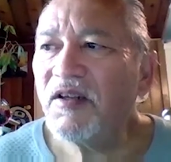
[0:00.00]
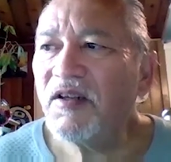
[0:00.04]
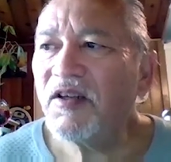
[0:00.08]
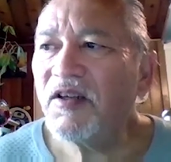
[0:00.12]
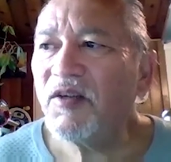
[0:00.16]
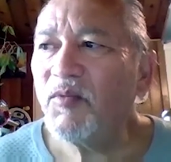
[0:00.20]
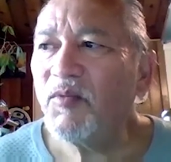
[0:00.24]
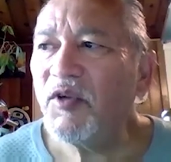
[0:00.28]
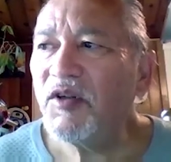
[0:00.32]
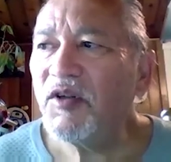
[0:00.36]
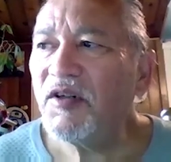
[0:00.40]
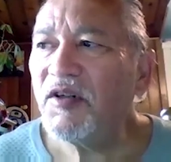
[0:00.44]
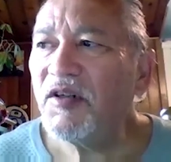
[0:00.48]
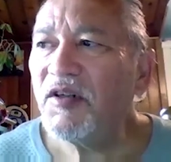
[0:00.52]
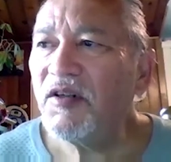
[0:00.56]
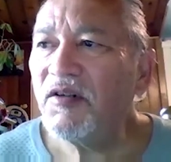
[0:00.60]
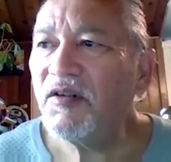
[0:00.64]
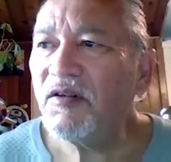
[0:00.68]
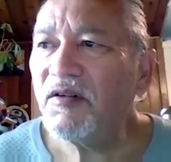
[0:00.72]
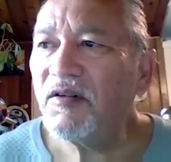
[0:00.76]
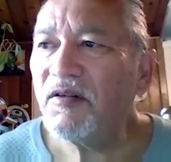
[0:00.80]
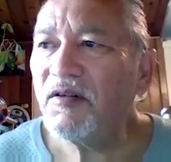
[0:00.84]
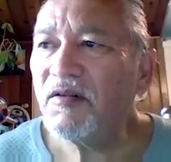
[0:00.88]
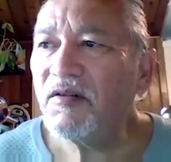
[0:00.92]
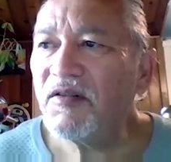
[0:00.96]
community
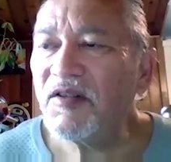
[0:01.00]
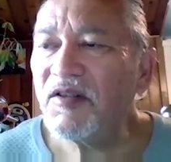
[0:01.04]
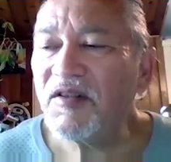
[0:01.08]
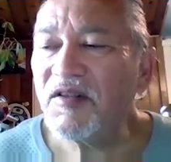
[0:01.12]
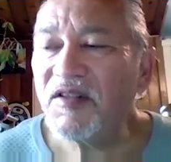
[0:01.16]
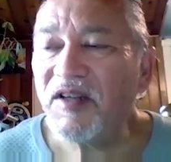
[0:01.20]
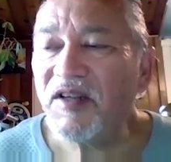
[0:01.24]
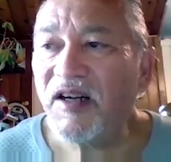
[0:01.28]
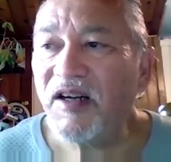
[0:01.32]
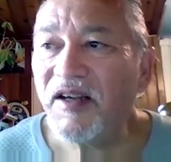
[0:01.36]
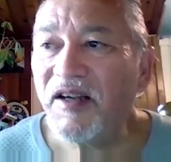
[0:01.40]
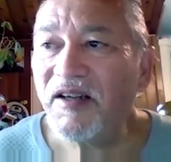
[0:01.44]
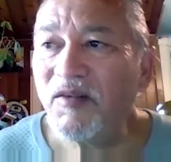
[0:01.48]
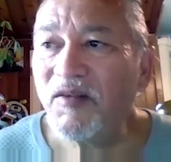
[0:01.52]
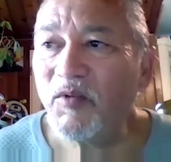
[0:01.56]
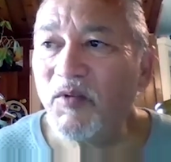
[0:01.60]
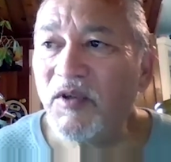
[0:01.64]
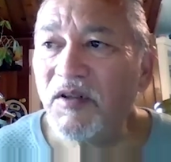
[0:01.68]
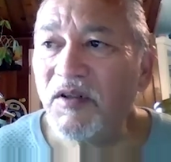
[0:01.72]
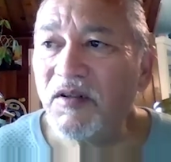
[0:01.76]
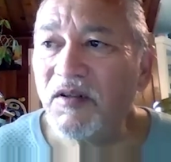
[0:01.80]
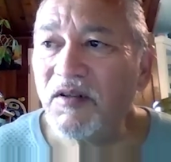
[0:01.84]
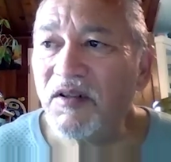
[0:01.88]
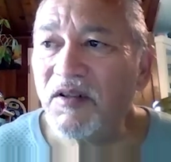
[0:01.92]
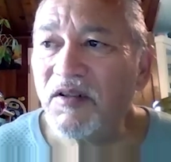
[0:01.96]
or society
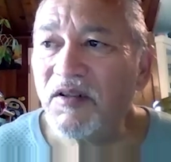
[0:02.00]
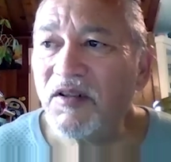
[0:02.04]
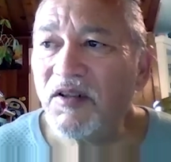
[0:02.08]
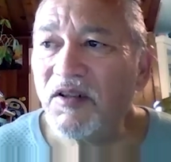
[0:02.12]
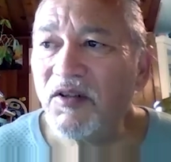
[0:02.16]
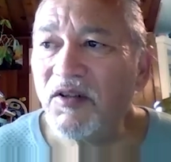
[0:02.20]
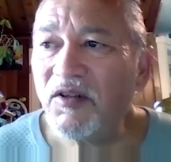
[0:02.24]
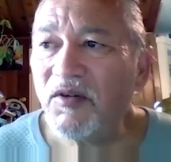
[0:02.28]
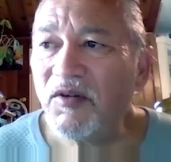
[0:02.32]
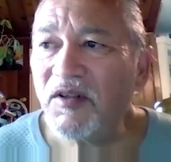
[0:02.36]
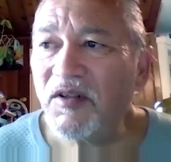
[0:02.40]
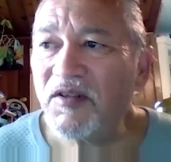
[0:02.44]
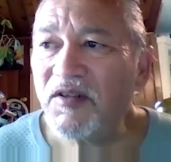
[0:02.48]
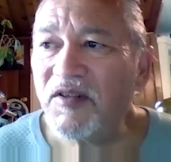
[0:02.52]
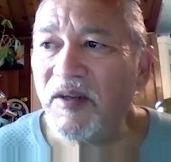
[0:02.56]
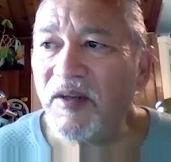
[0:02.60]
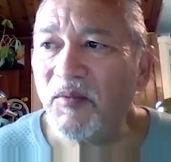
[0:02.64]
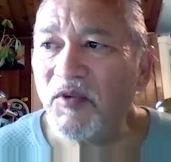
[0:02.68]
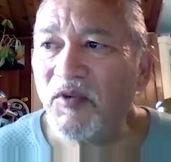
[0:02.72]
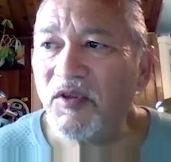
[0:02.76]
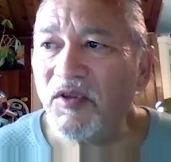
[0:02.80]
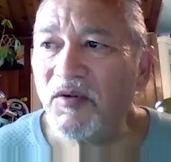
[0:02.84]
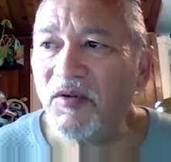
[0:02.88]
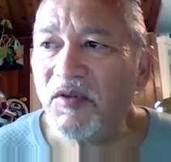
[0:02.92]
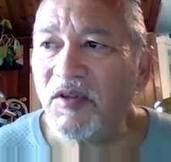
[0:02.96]
will continue to
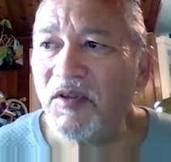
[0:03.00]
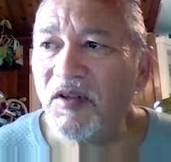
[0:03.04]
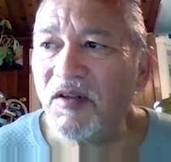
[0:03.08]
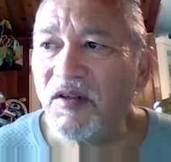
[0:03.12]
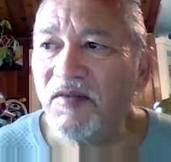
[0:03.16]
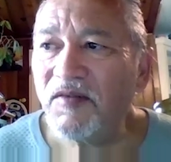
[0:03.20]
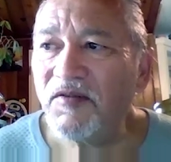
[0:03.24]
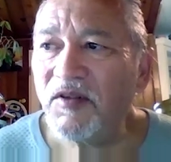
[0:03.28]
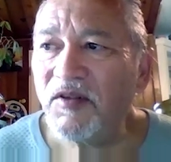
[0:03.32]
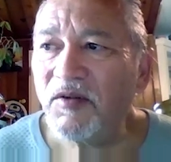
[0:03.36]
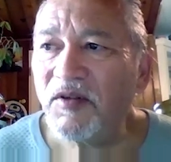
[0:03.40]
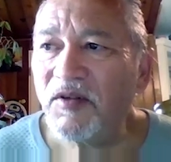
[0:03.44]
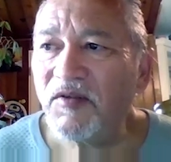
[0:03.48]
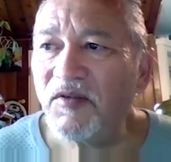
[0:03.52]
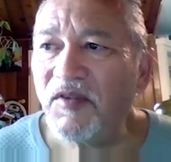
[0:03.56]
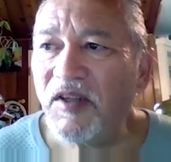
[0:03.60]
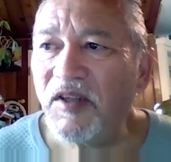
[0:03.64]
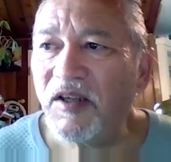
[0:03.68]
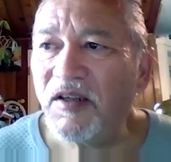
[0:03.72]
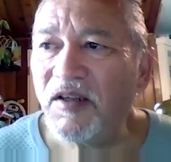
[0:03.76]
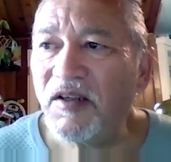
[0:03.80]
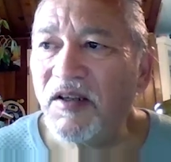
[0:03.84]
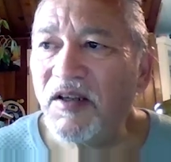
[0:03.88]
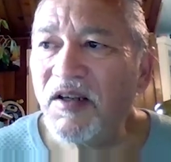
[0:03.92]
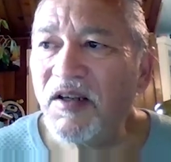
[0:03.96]
accept you and love you if
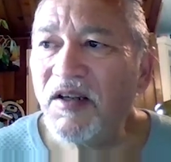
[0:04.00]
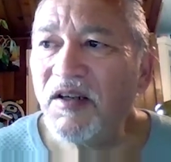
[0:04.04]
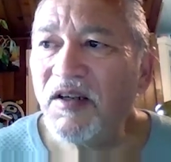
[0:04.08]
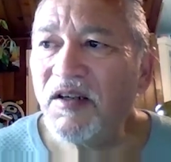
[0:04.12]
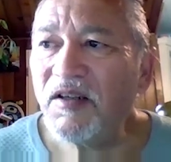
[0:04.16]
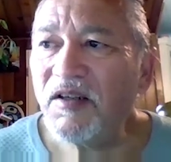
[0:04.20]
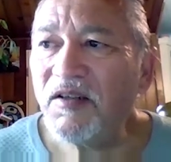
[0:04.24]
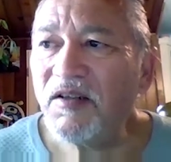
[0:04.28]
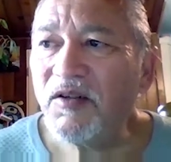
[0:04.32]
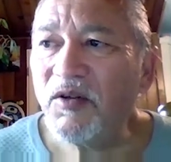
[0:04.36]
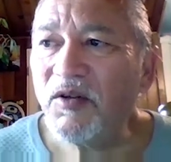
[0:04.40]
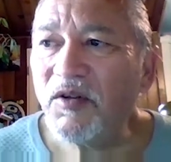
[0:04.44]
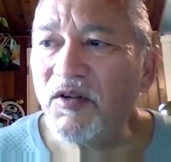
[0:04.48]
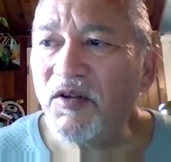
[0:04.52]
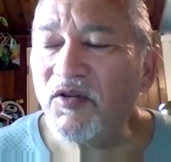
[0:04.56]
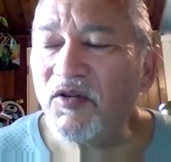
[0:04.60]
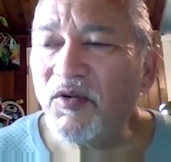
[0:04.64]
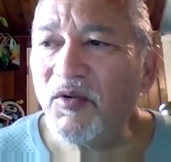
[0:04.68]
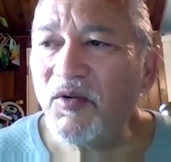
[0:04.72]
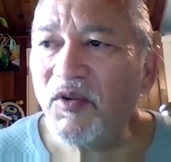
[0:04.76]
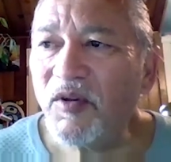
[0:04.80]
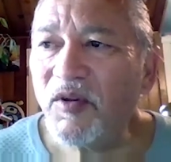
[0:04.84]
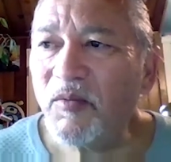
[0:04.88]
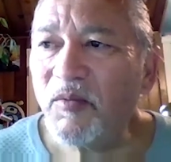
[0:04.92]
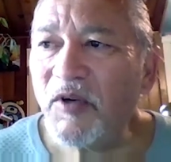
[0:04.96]
they knew the
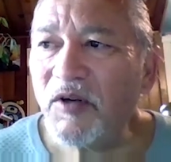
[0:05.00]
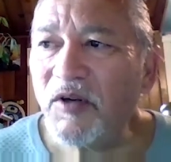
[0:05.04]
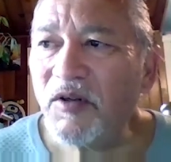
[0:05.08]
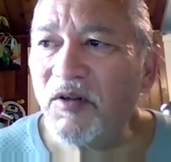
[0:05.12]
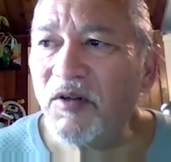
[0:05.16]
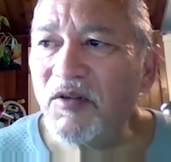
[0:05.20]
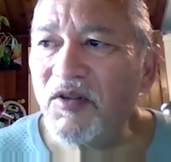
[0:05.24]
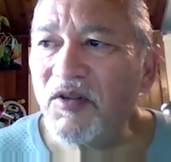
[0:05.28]
truth about you.